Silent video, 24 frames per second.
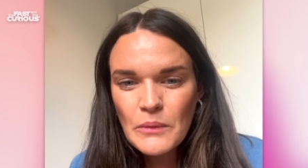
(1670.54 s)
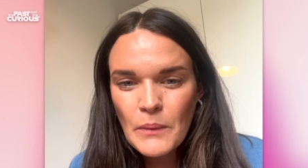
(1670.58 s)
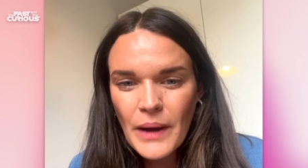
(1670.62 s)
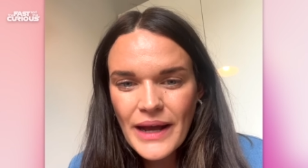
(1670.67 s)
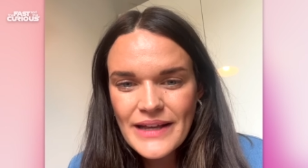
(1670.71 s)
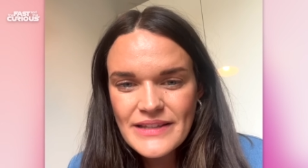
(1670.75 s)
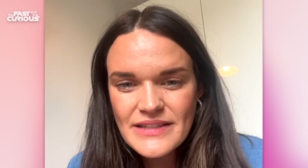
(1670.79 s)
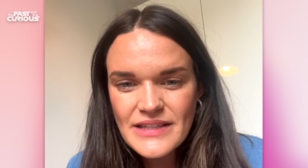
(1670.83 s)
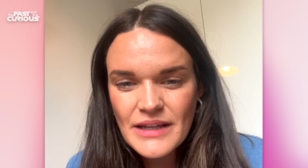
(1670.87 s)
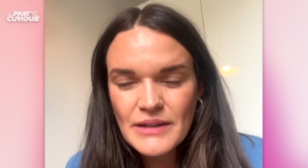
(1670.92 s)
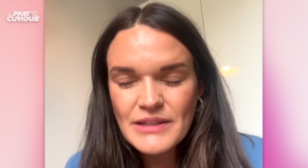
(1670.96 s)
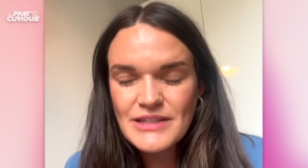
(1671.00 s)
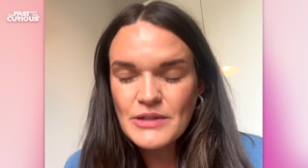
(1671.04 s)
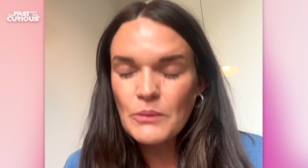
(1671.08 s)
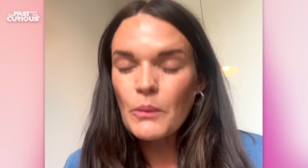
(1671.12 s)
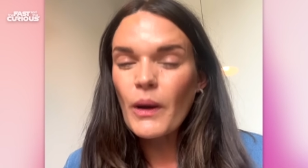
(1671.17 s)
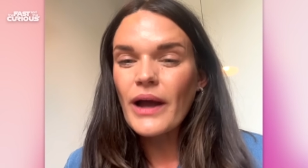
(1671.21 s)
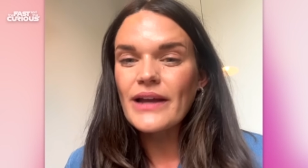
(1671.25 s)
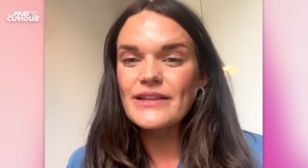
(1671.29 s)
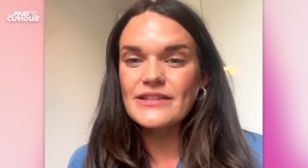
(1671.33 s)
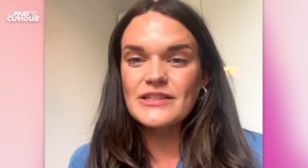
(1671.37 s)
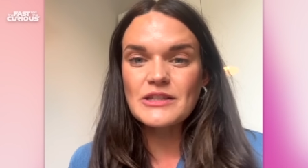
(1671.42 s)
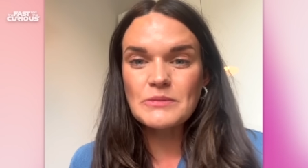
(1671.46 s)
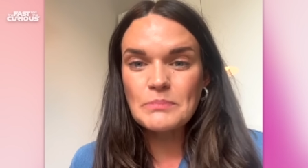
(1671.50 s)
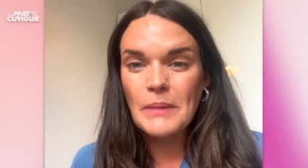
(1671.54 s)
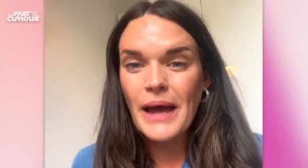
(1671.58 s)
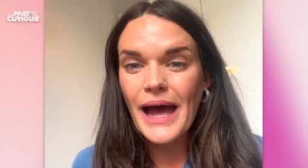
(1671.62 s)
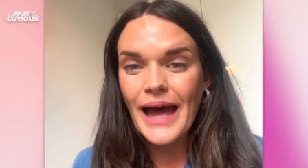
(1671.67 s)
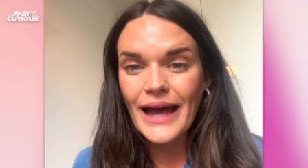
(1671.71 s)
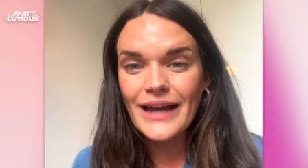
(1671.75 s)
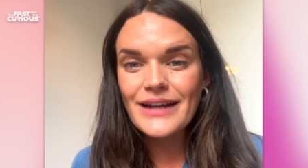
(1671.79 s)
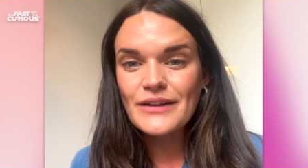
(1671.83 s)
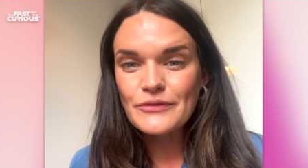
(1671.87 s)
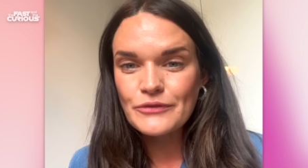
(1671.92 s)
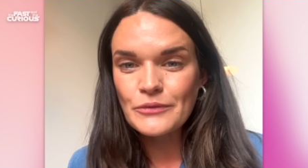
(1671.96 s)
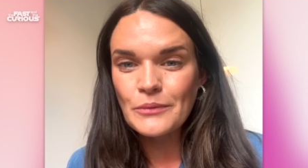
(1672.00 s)
a little white. It's a white
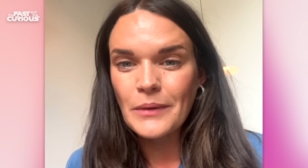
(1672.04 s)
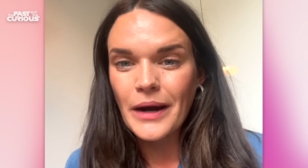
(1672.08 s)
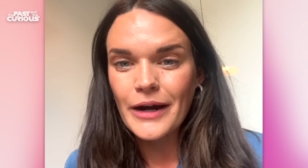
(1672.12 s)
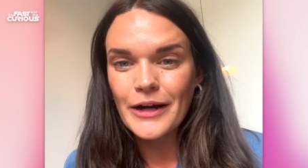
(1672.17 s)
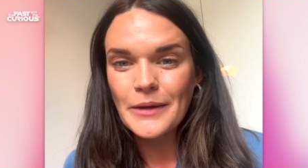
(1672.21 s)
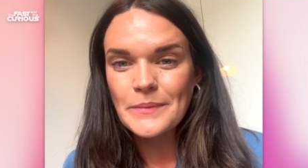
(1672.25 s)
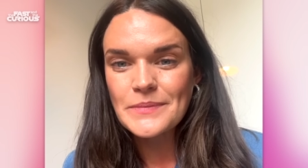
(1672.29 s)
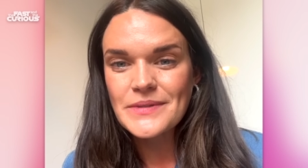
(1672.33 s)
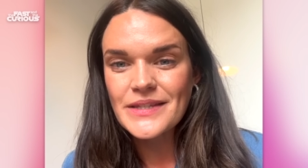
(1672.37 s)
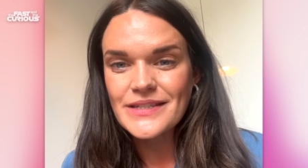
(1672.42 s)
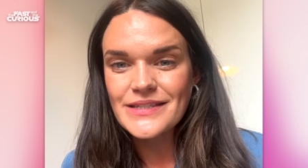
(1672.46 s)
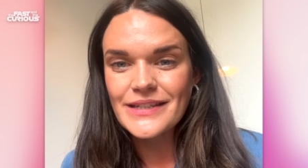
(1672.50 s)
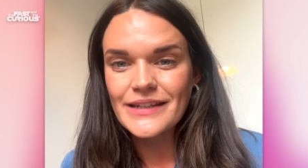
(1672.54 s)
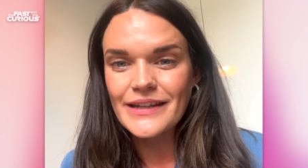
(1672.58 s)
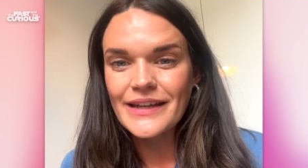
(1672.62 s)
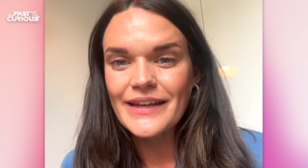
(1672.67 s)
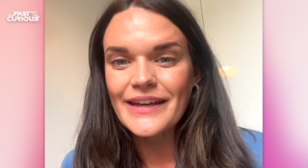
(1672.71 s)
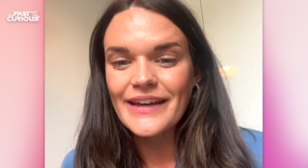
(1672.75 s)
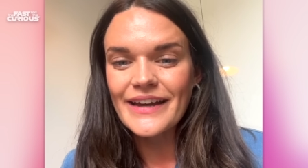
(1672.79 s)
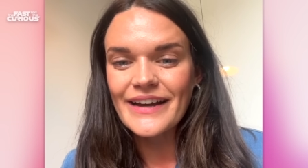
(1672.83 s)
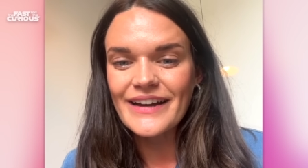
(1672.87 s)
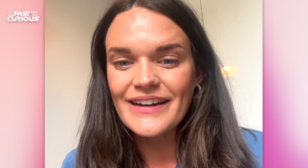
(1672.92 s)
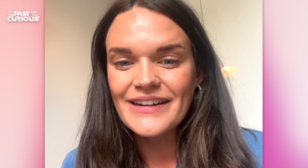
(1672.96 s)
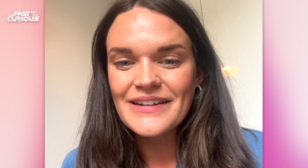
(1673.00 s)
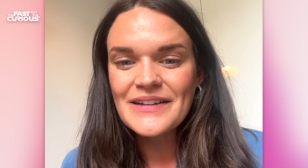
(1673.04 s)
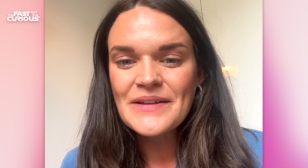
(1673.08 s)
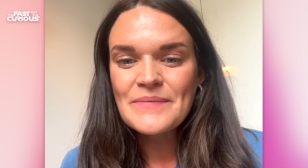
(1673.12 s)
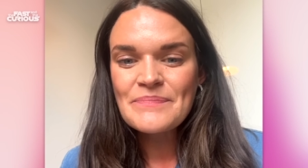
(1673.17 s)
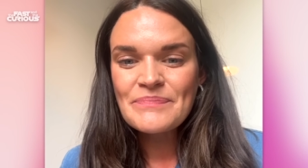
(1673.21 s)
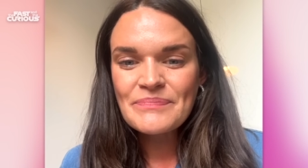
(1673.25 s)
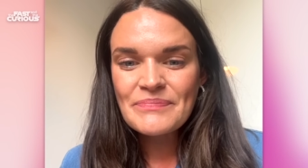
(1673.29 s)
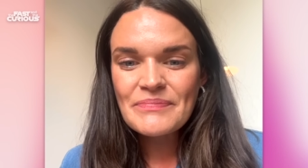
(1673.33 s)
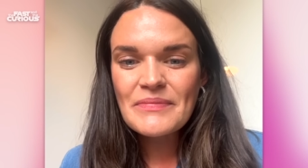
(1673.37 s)
speck from where I'm sitting here.